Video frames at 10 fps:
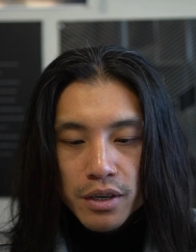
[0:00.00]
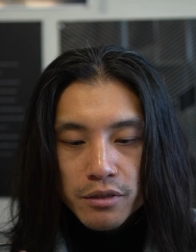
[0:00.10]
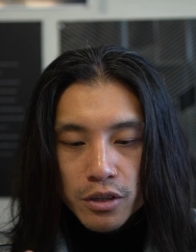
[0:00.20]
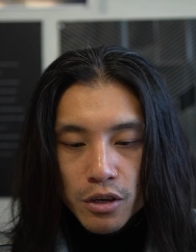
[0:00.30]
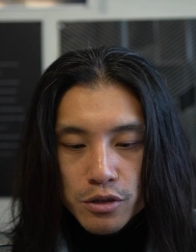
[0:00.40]
thread
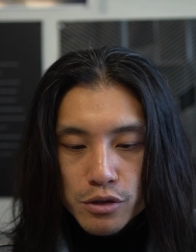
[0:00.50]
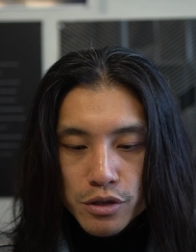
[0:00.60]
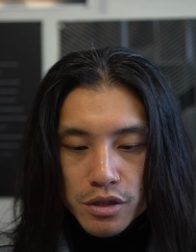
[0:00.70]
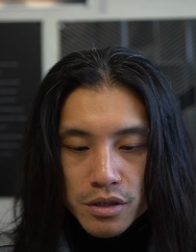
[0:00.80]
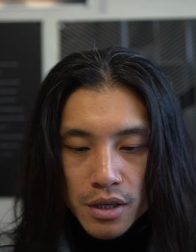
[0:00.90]
for
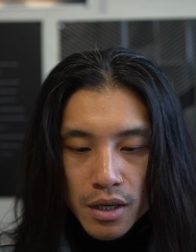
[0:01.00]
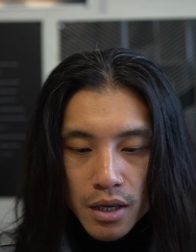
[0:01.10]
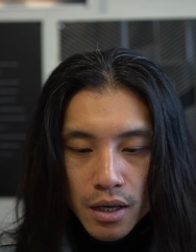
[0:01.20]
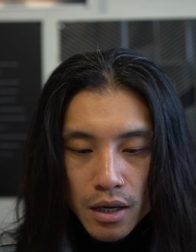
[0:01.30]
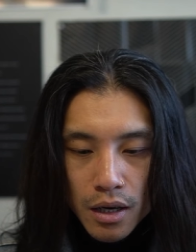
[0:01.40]
cartridges,
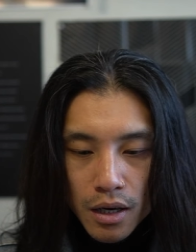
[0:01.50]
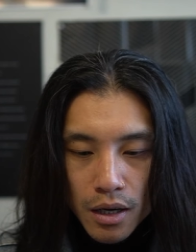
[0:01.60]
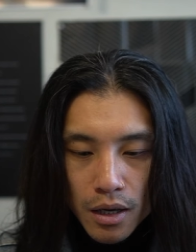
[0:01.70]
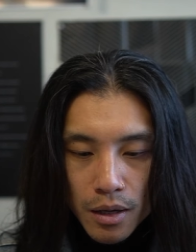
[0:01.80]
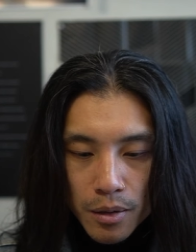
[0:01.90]

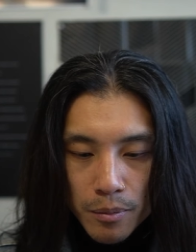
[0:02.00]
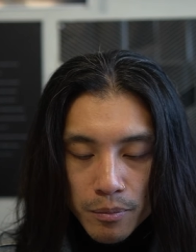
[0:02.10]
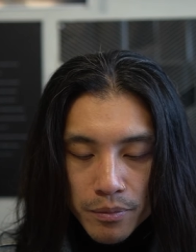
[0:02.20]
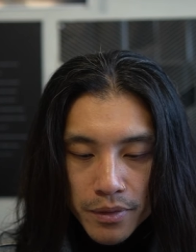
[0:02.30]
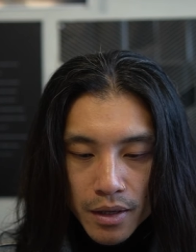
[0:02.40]

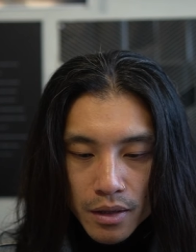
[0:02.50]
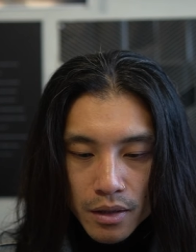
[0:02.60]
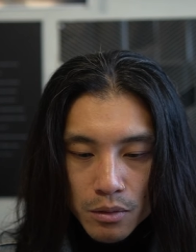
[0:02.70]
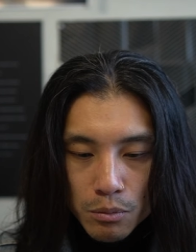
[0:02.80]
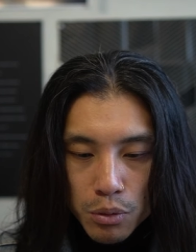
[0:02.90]
um,
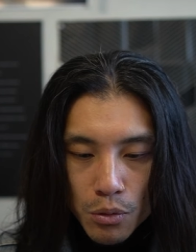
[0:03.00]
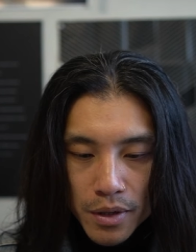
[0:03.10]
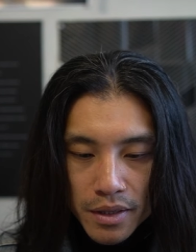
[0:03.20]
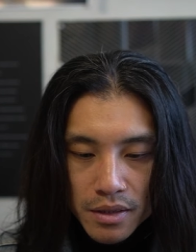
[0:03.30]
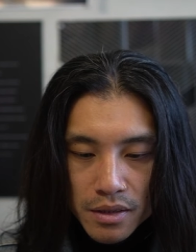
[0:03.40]

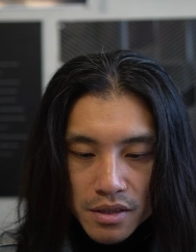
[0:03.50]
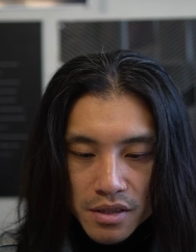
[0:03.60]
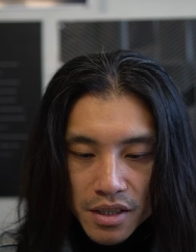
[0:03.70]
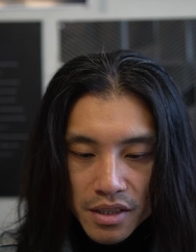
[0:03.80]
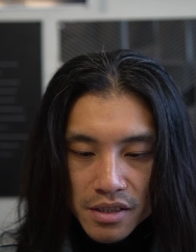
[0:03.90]

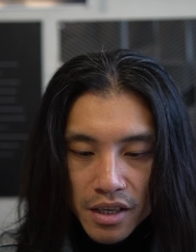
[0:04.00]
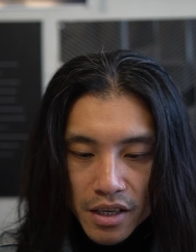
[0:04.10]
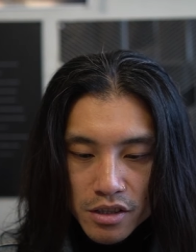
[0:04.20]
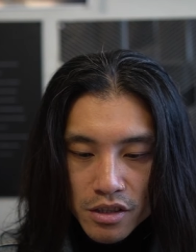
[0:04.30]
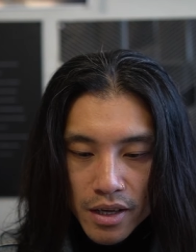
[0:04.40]
0.6 inch